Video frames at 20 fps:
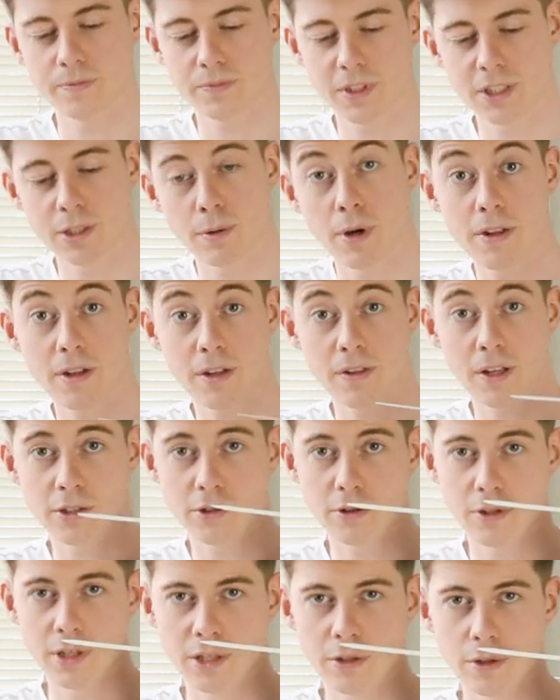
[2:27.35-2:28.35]
So I think that's
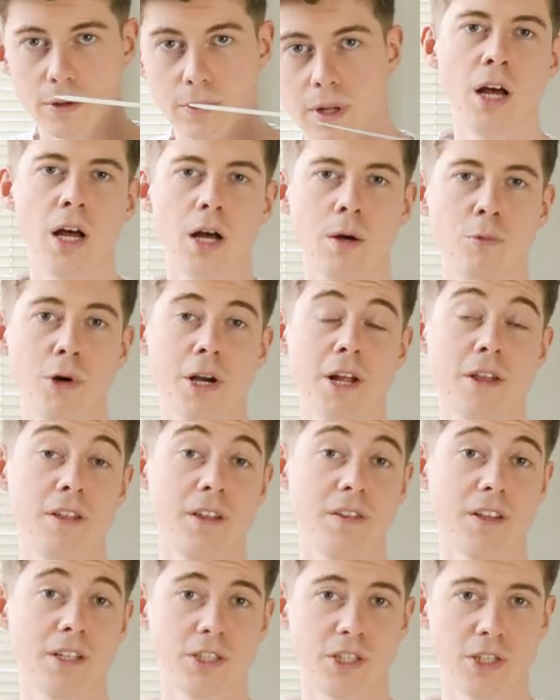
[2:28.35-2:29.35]
really cool. And what I
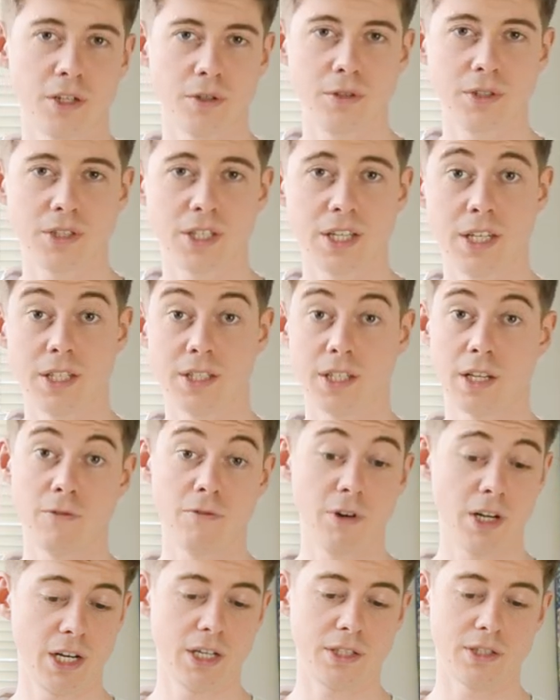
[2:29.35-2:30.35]
think that shows is it
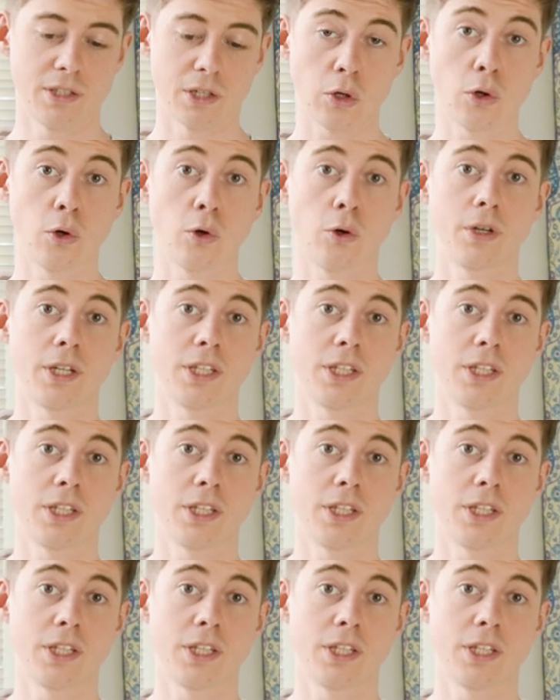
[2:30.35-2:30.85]
really is an accord.